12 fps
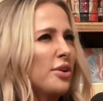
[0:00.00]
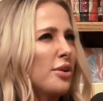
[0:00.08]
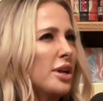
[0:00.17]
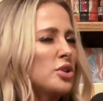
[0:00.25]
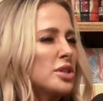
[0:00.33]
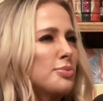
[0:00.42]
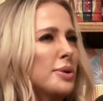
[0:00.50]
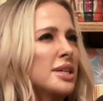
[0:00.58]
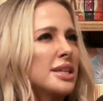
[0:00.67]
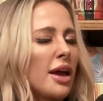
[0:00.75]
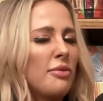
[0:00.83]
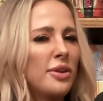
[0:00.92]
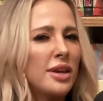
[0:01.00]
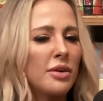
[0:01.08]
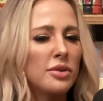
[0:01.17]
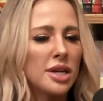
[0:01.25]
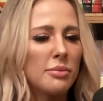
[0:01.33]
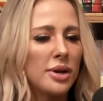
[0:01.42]
no interest because I feel like
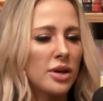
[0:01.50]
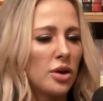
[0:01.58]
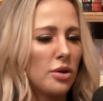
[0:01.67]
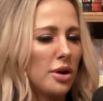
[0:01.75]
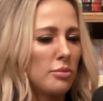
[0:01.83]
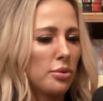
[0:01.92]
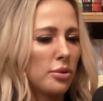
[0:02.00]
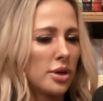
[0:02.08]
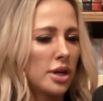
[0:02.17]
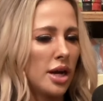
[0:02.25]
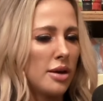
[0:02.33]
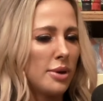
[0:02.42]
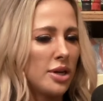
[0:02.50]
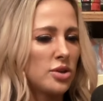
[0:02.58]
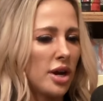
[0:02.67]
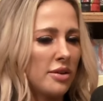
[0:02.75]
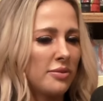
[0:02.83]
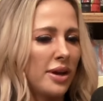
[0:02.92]
every time I go on Pornhub, I
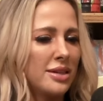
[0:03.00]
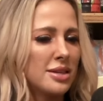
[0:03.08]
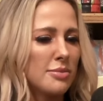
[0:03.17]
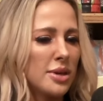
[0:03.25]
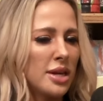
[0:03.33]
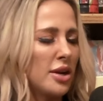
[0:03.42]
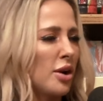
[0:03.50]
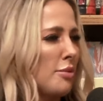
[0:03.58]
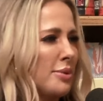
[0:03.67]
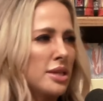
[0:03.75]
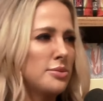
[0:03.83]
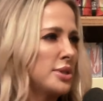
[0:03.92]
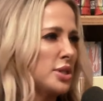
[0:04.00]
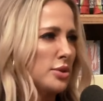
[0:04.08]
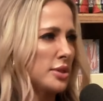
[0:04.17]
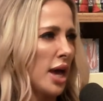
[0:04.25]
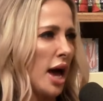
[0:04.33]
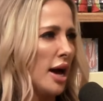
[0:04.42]
try and find something and it all makes me so
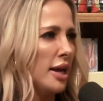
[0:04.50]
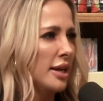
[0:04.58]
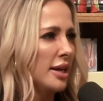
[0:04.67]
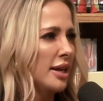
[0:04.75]
sad.